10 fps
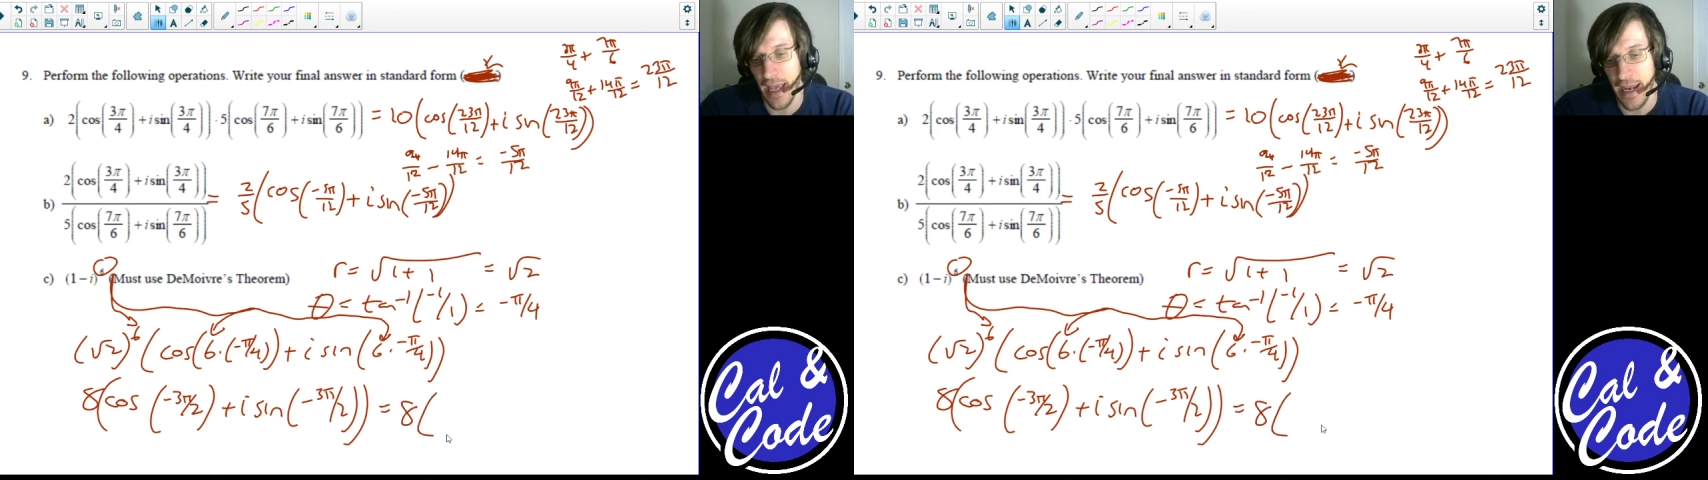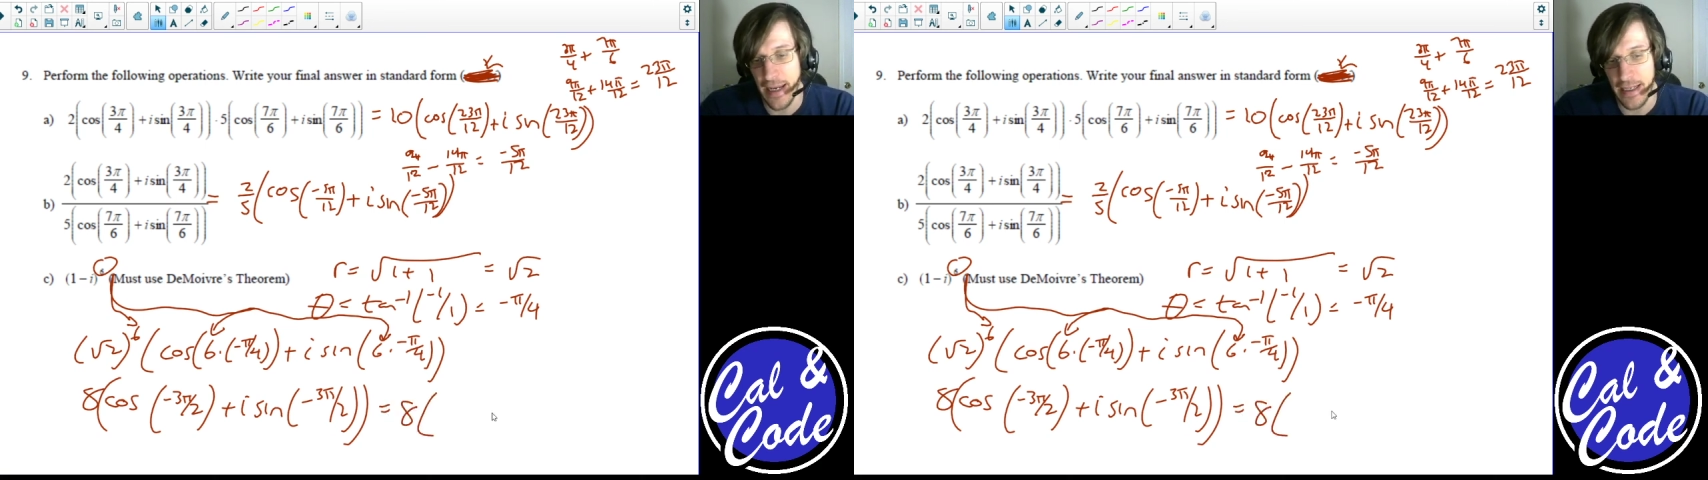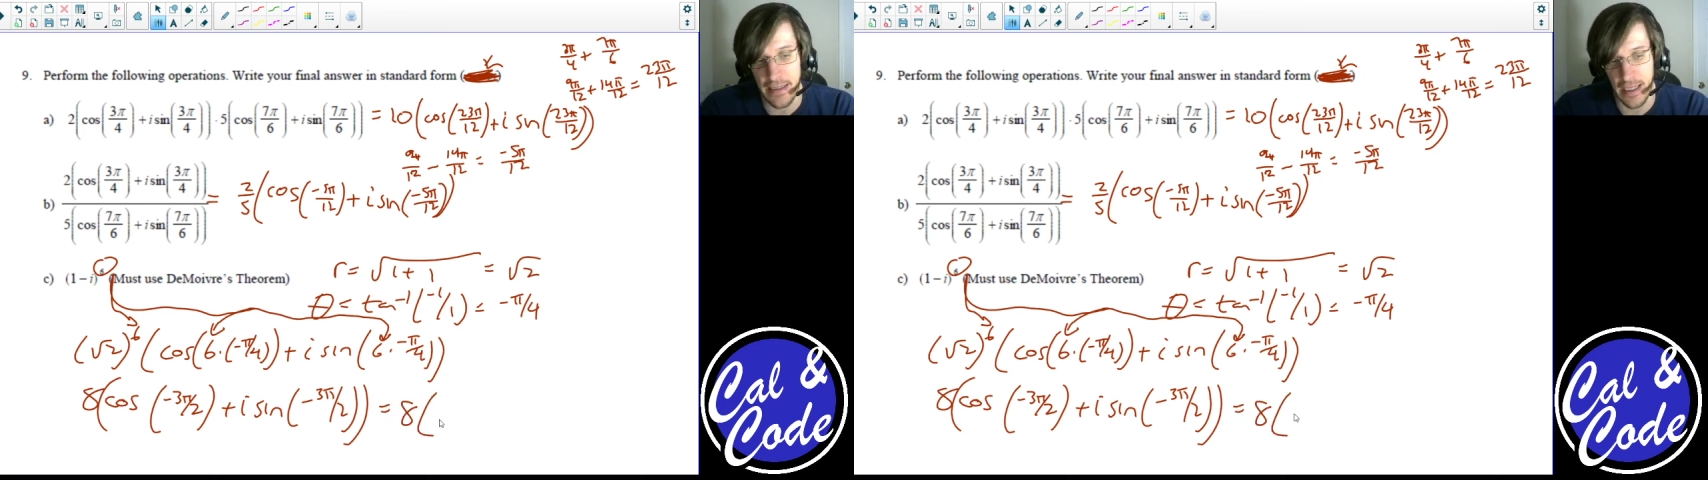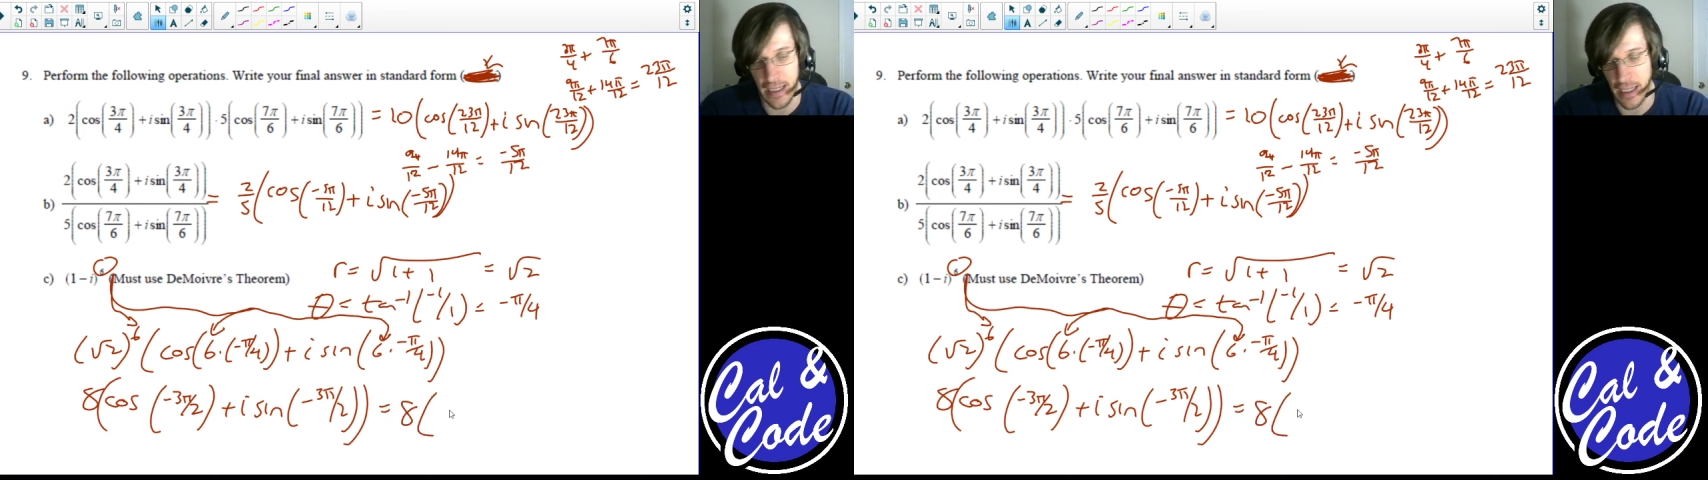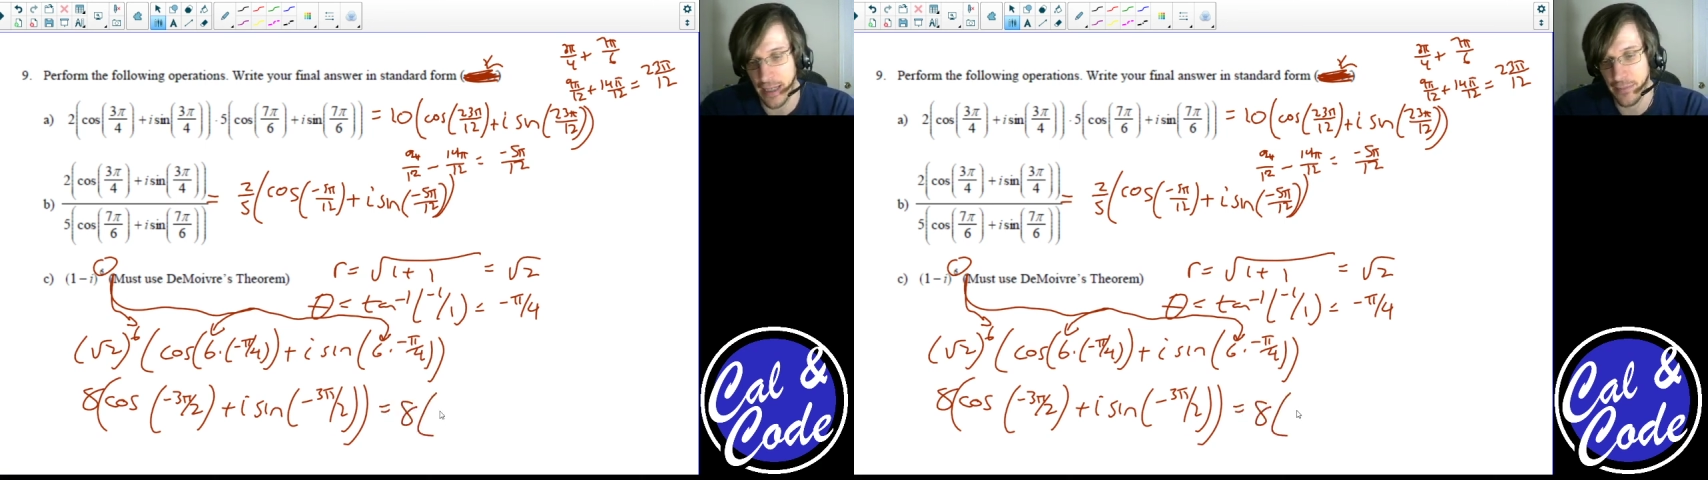8
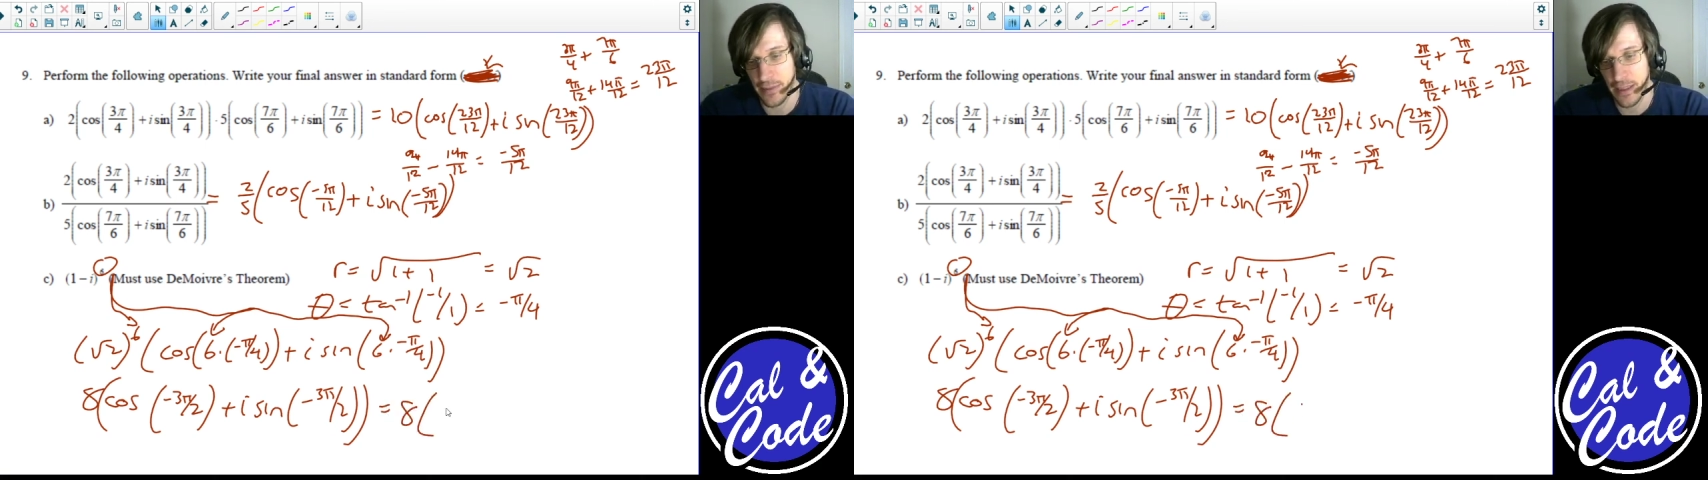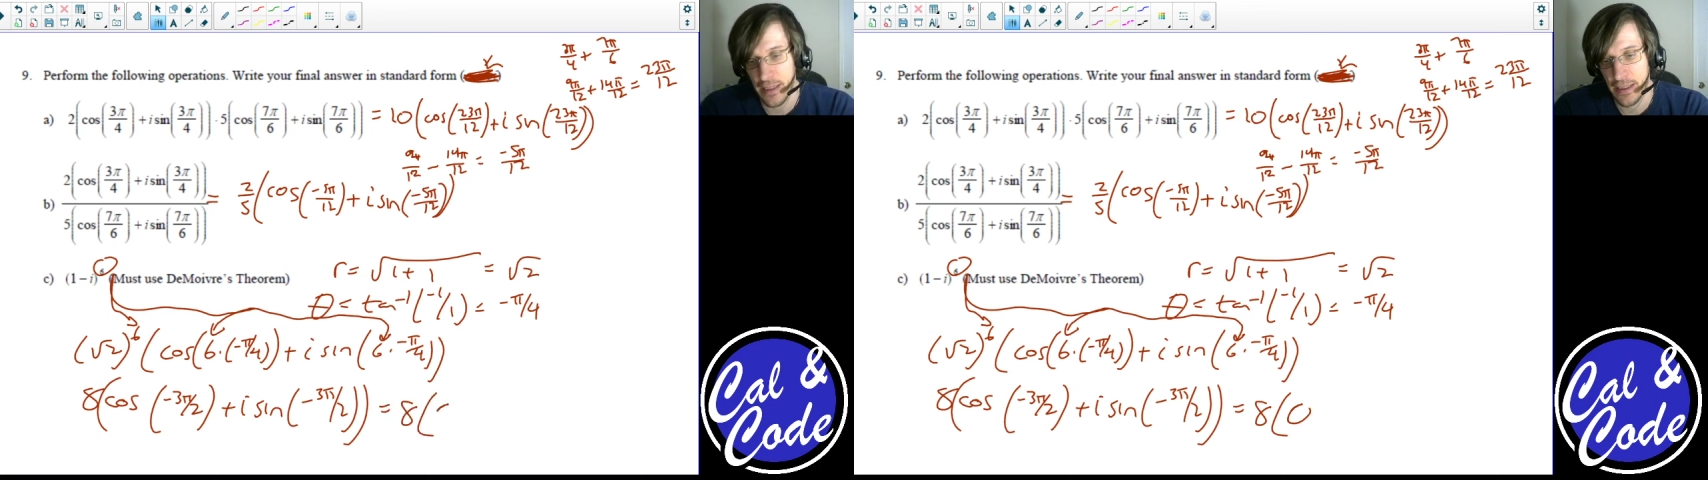times